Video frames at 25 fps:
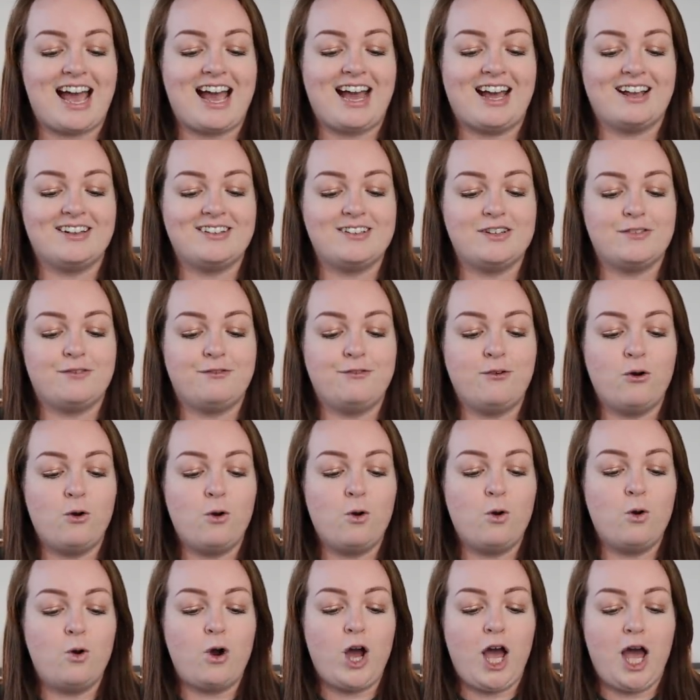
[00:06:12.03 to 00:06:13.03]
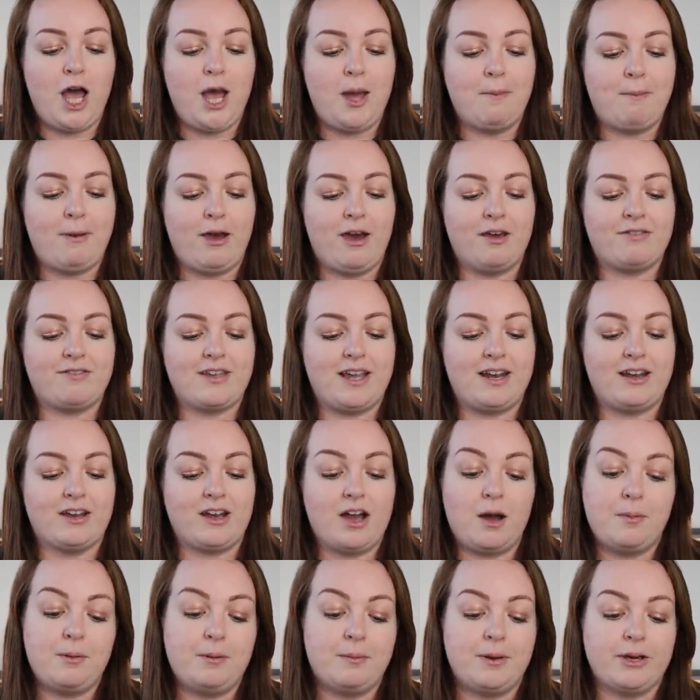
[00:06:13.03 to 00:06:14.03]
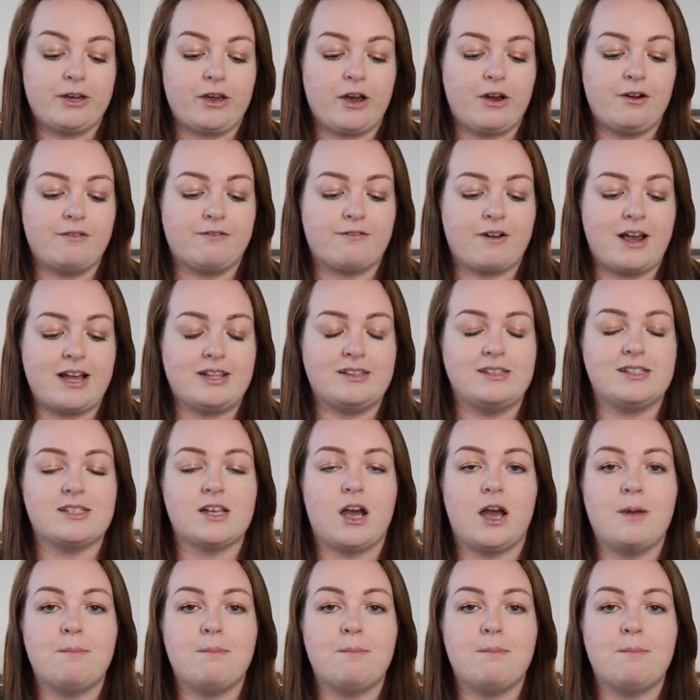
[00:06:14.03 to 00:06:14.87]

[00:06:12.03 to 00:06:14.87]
and for her birthday and a couple of my girlfriends,